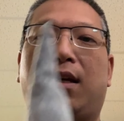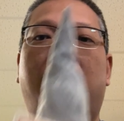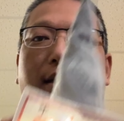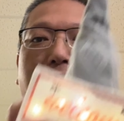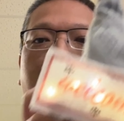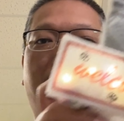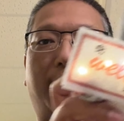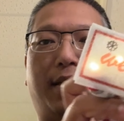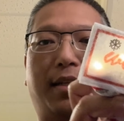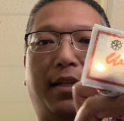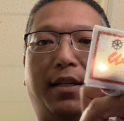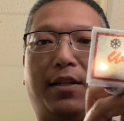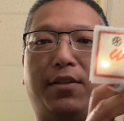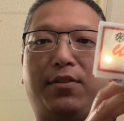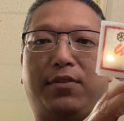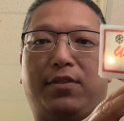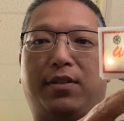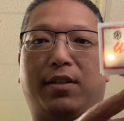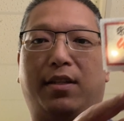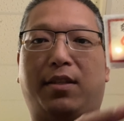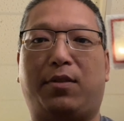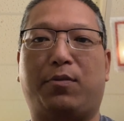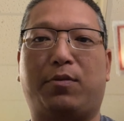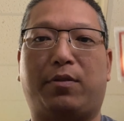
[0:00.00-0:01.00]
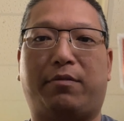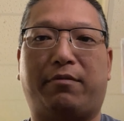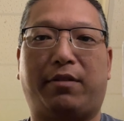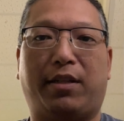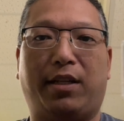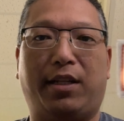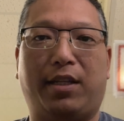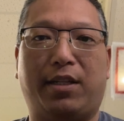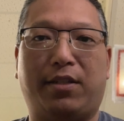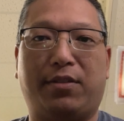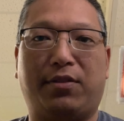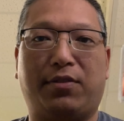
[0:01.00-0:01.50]
And here's the other one right
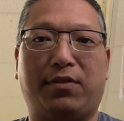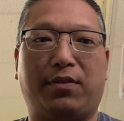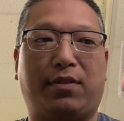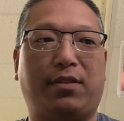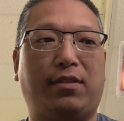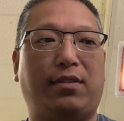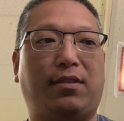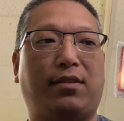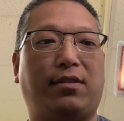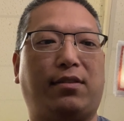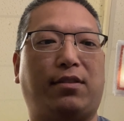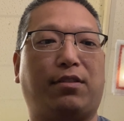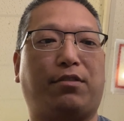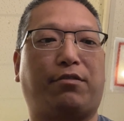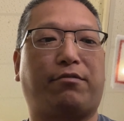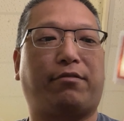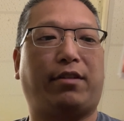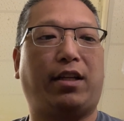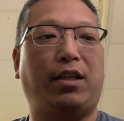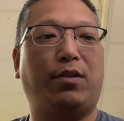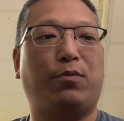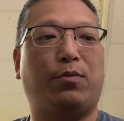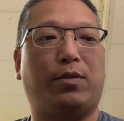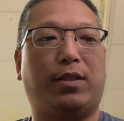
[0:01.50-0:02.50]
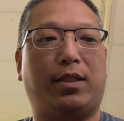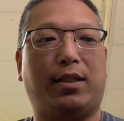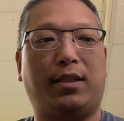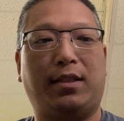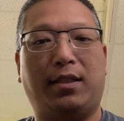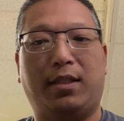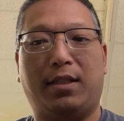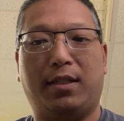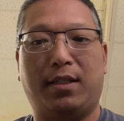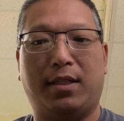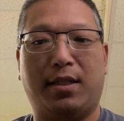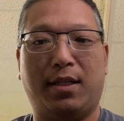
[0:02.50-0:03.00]
here. So this is the gray one,
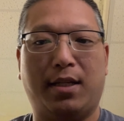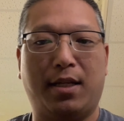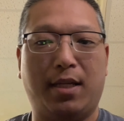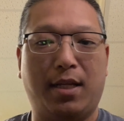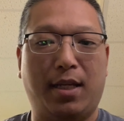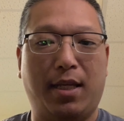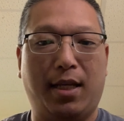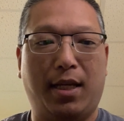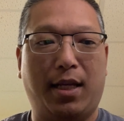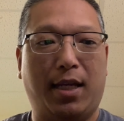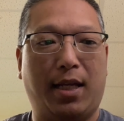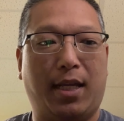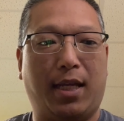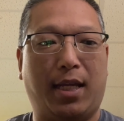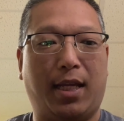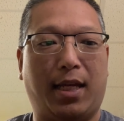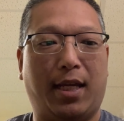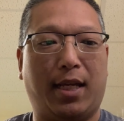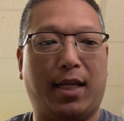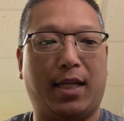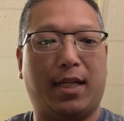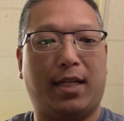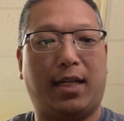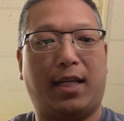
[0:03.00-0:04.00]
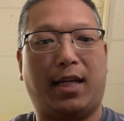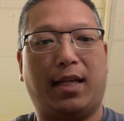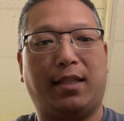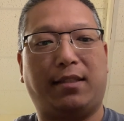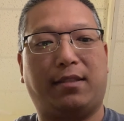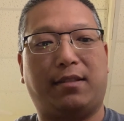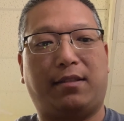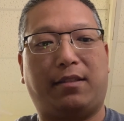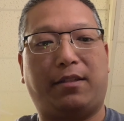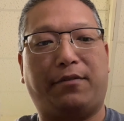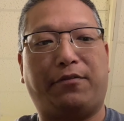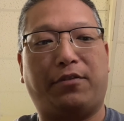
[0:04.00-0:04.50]
and it has a
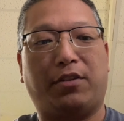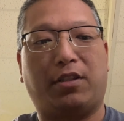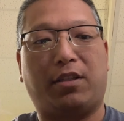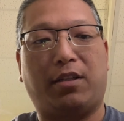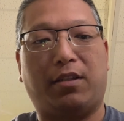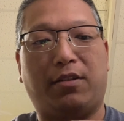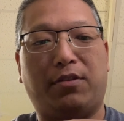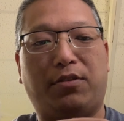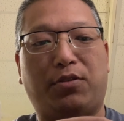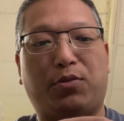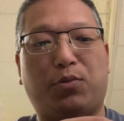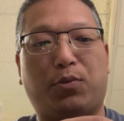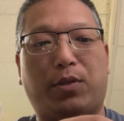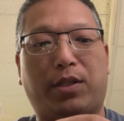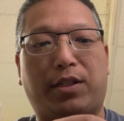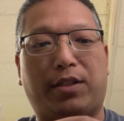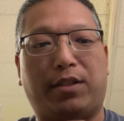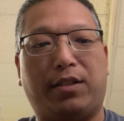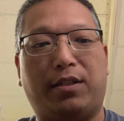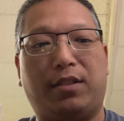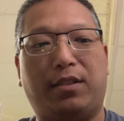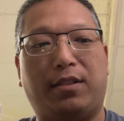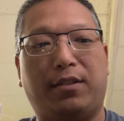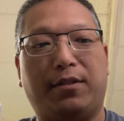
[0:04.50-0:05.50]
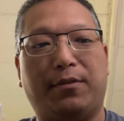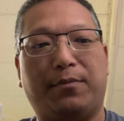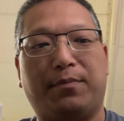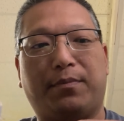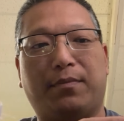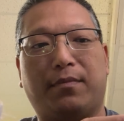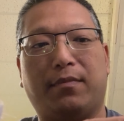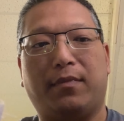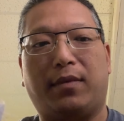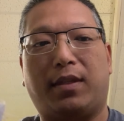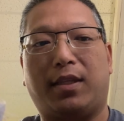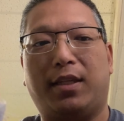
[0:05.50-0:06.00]
different colored sweater.
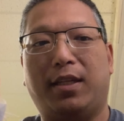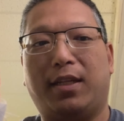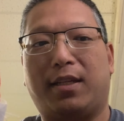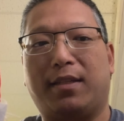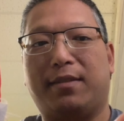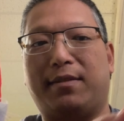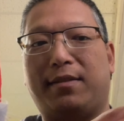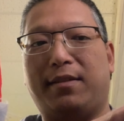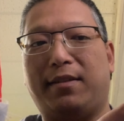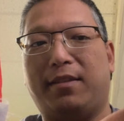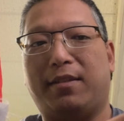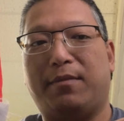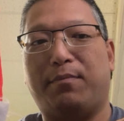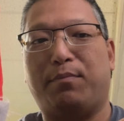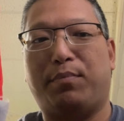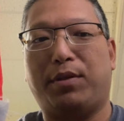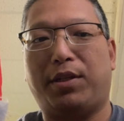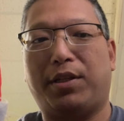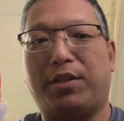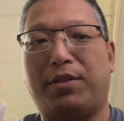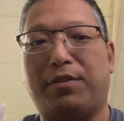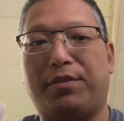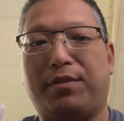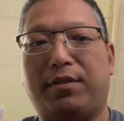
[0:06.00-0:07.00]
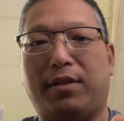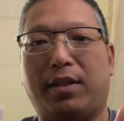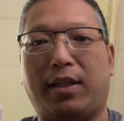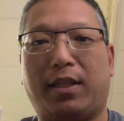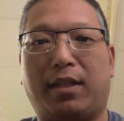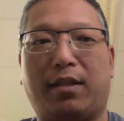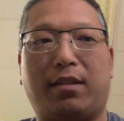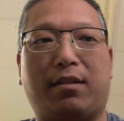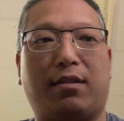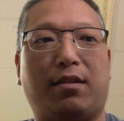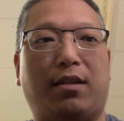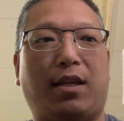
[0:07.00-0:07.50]
You can see the beard like
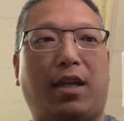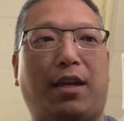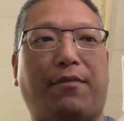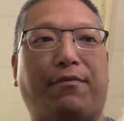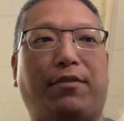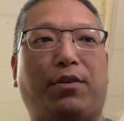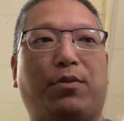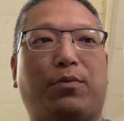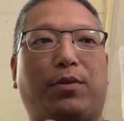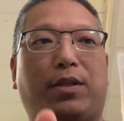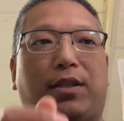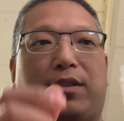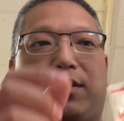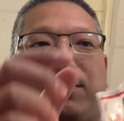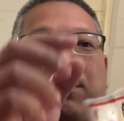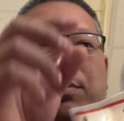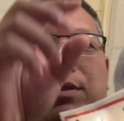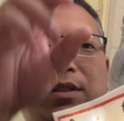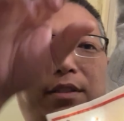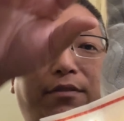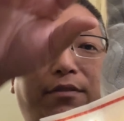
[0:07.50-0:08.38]
everywhere. It's pretty